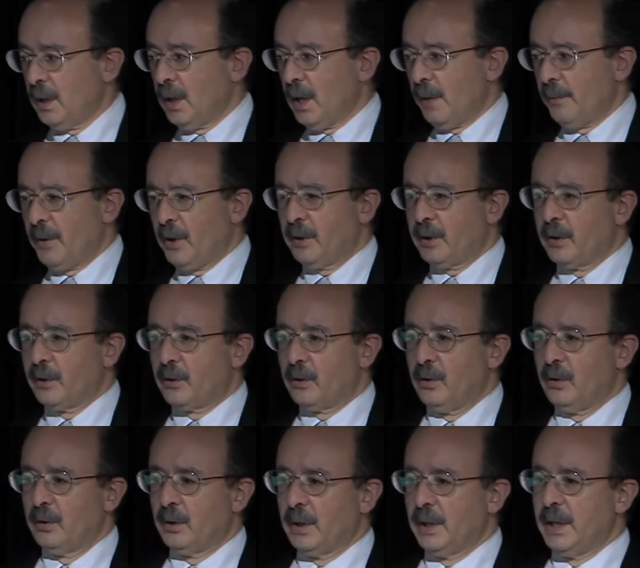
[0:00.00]
America
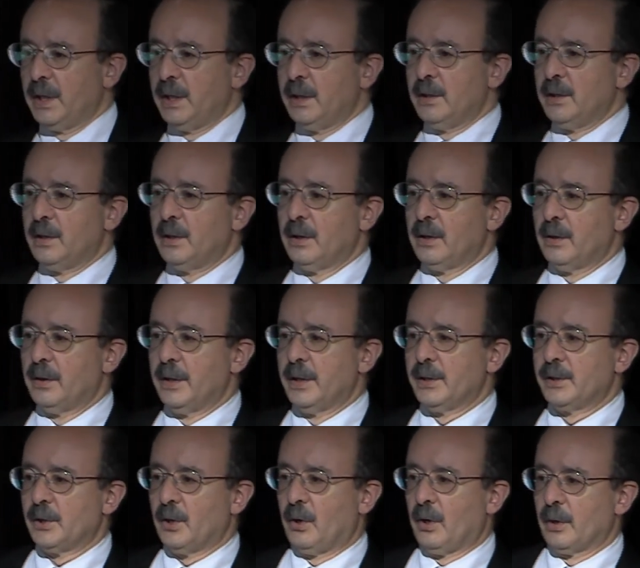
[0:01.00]
could lead
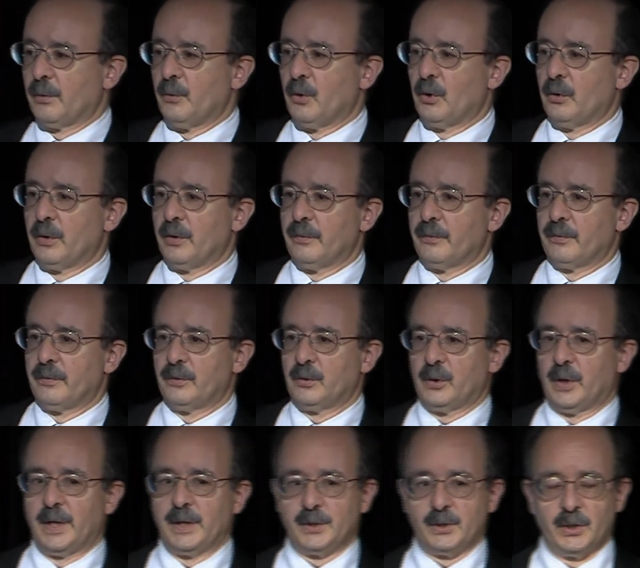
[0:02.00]
this automotive
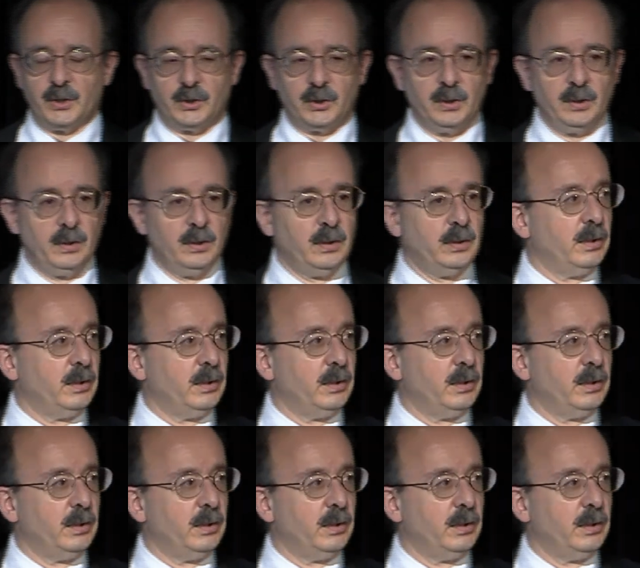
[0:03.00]
transition,